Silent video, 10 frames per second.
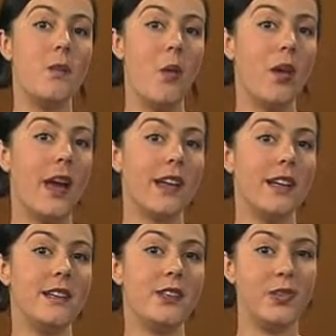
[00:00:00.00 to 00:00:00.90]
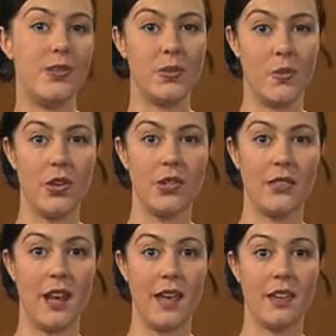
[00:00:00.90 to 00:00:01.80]
more likely to use
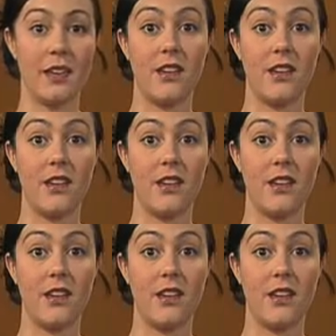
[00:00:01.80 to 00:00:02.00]
words like